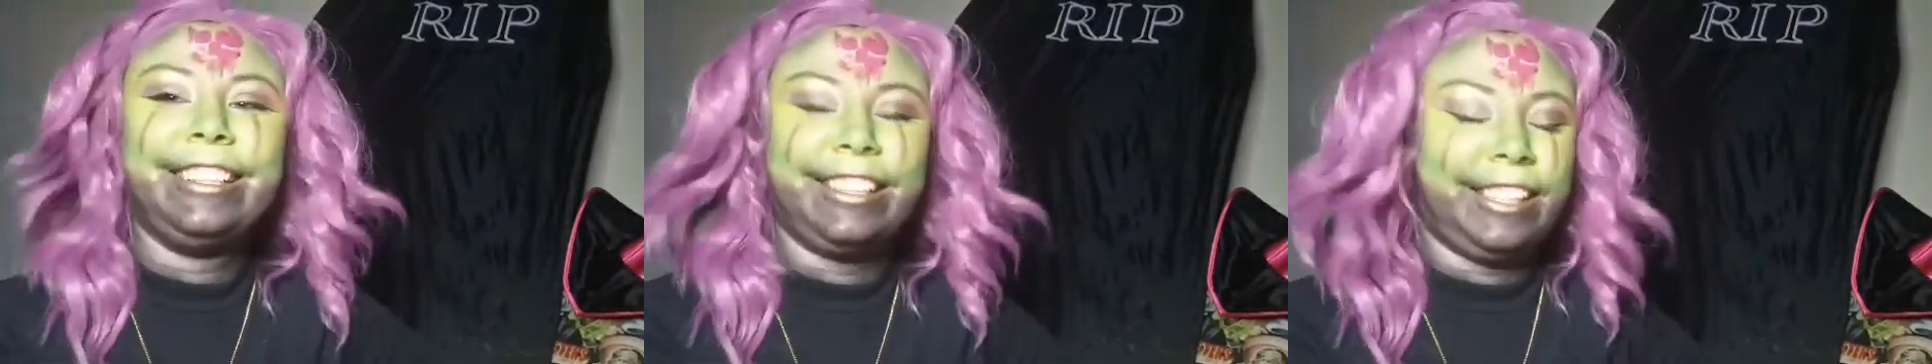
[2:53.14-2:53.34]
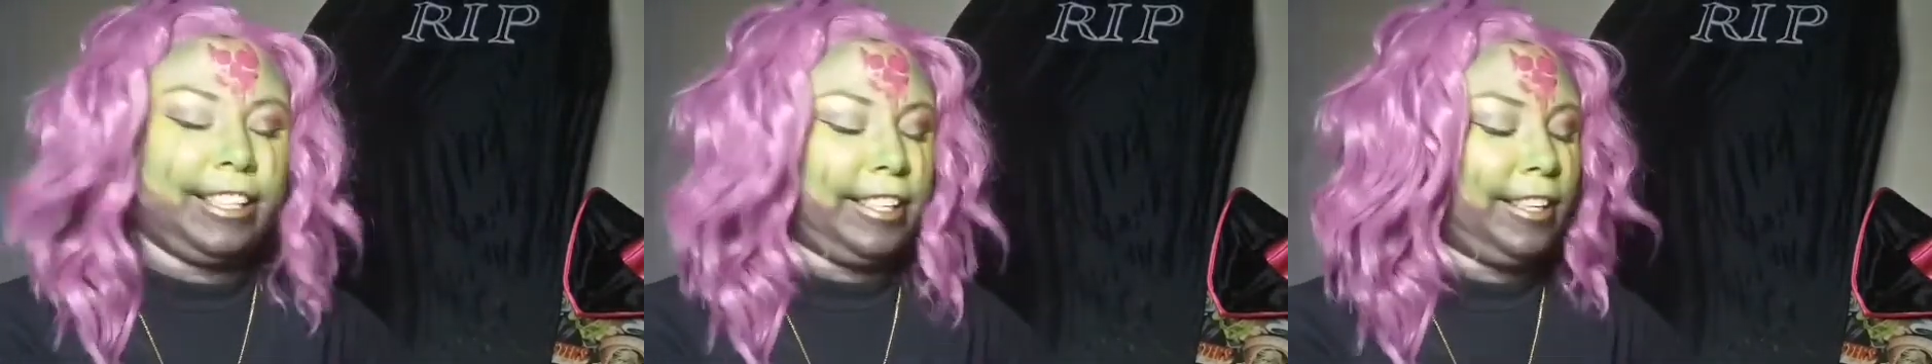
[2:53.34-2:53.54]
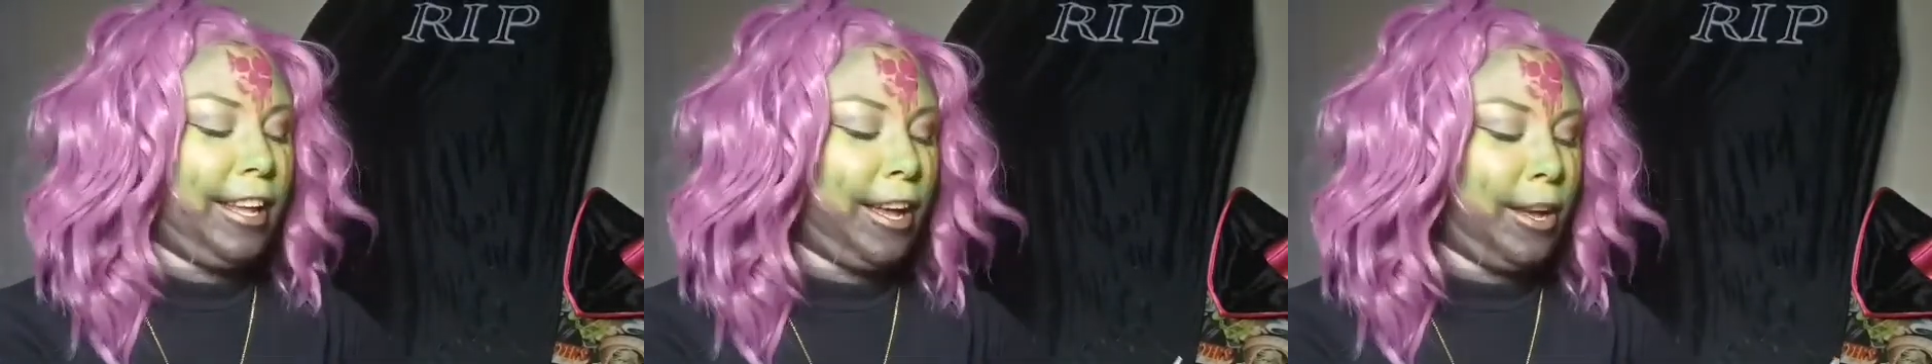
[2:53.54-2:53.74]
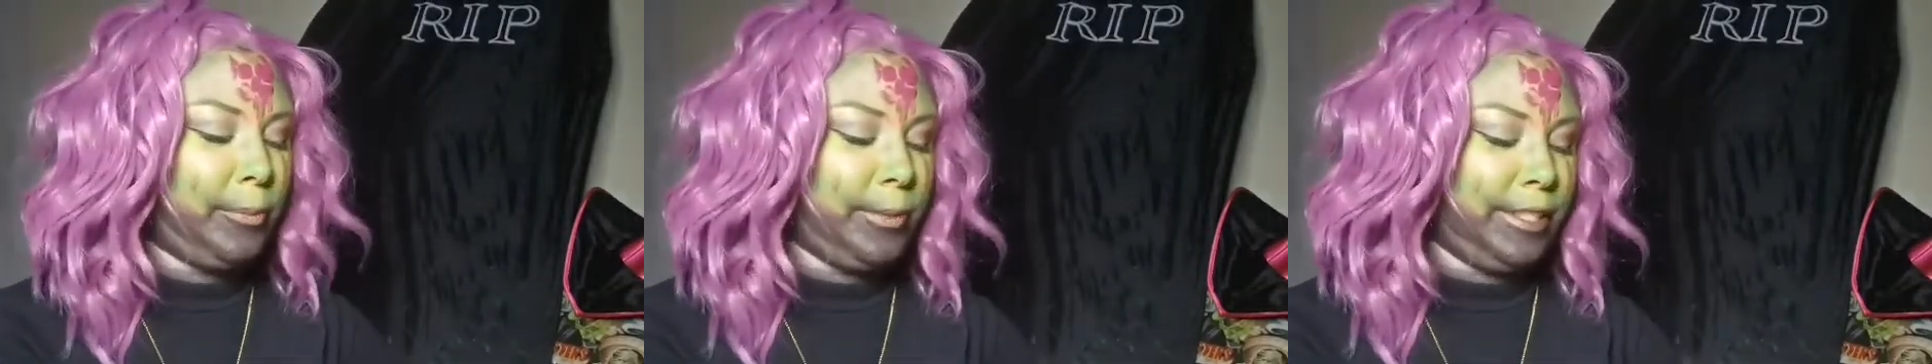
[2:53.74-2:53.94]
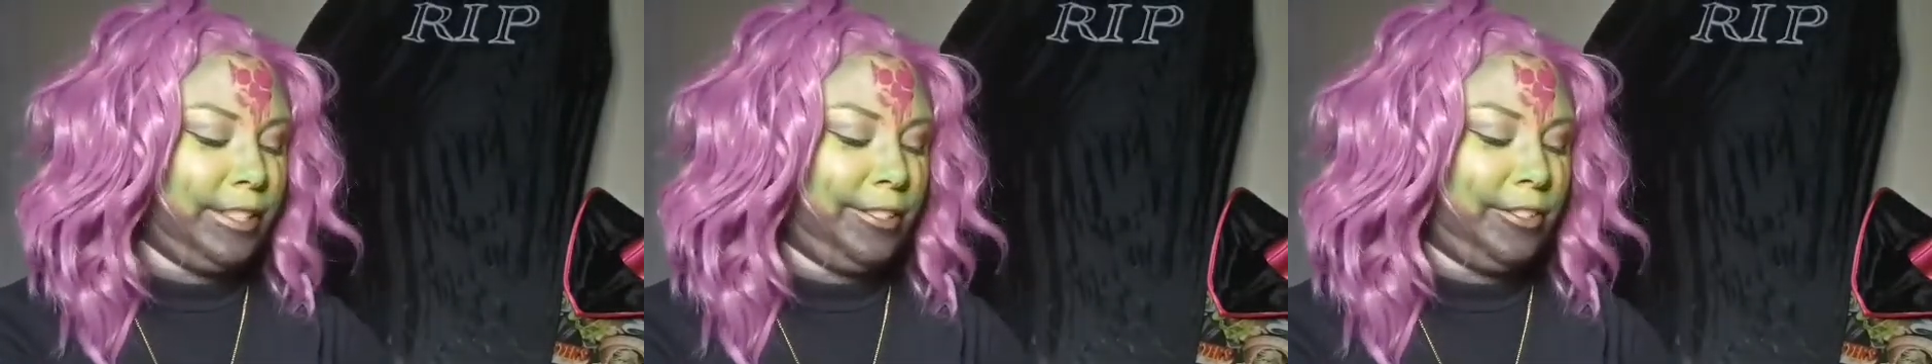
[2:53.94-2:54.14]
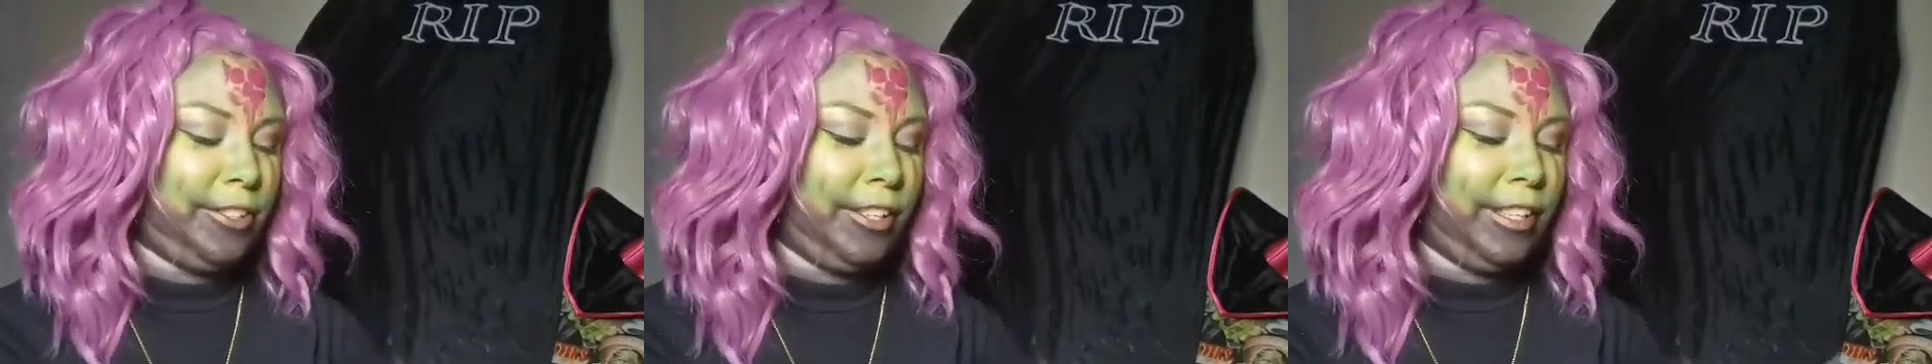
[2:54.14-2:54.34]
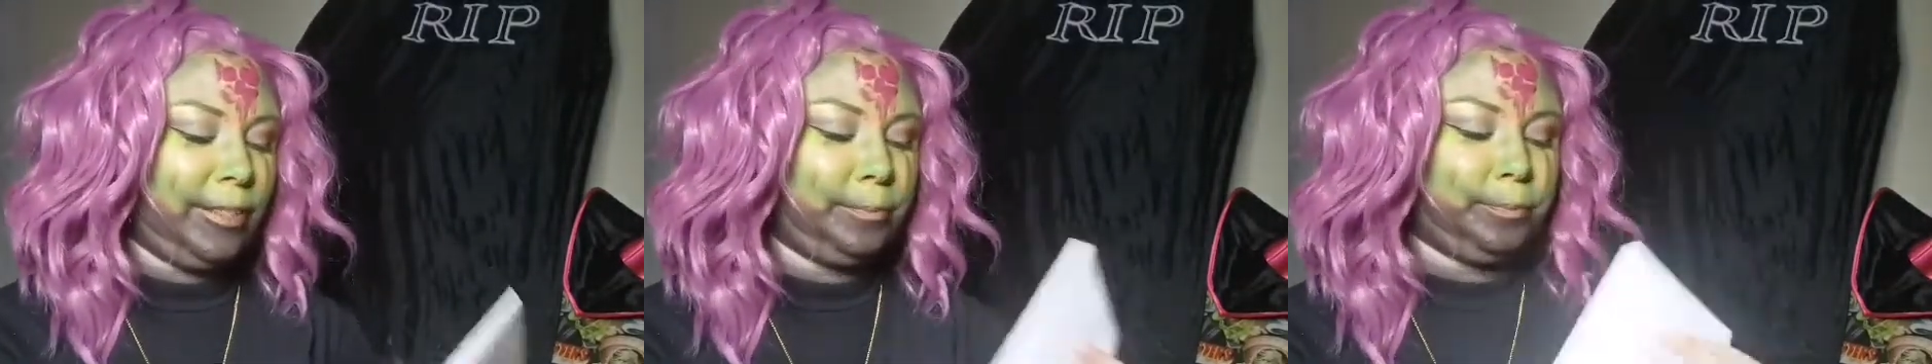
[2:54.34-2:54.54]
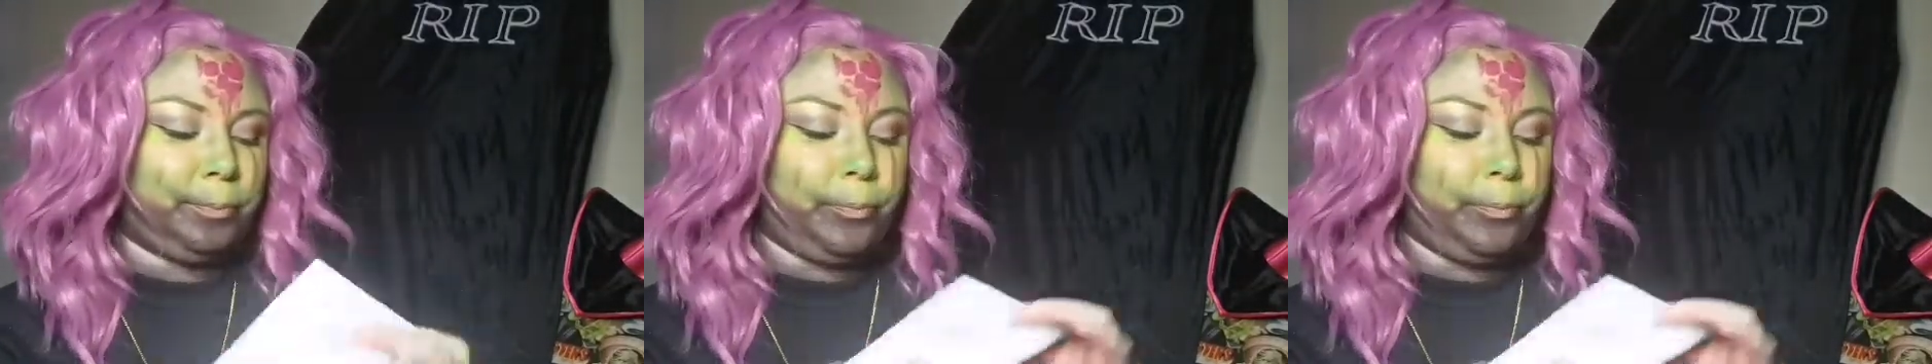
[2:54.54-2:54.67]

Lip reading: Like an absolute child.